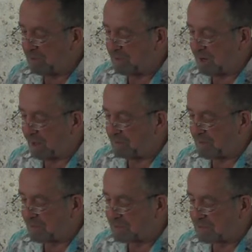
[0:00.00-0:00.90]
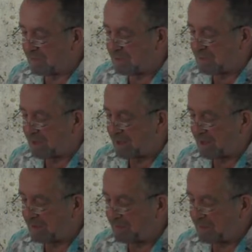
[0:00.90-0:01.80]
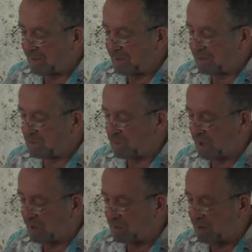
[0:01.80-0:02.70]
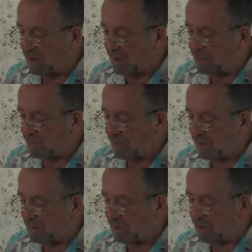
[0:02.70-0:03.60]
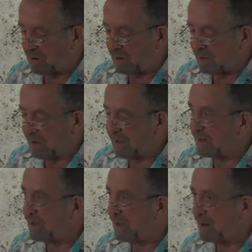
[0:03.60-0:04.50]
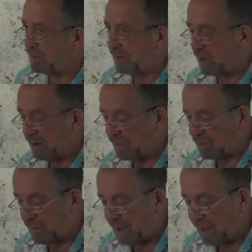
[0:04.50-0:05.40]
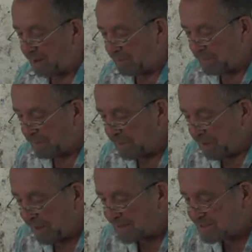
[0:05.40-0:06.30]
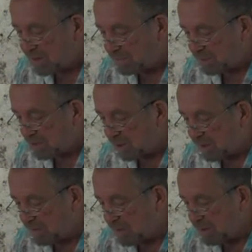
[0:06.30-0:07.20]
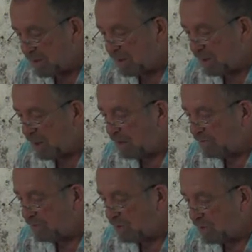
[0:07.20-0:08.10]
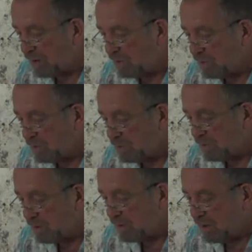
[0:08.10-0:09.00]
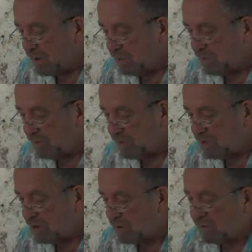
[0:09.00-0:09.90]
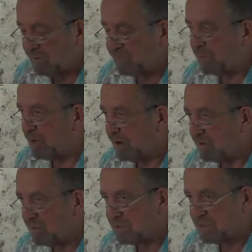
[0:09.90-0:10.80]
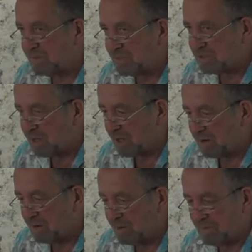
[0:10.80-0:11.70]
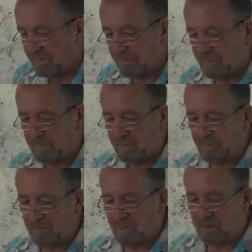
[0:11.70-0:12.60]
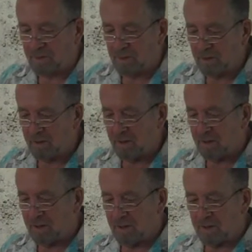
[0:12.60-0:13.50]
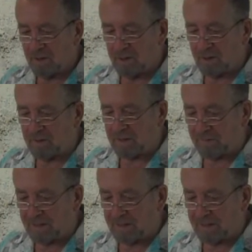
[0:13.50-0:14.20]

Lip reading: I thought the mountain merely a hill, and saw that I would age, but I am now much younger still, in the middle of this pilgrimage. Too much laughter in the car, and too many nightmares in the day, is why we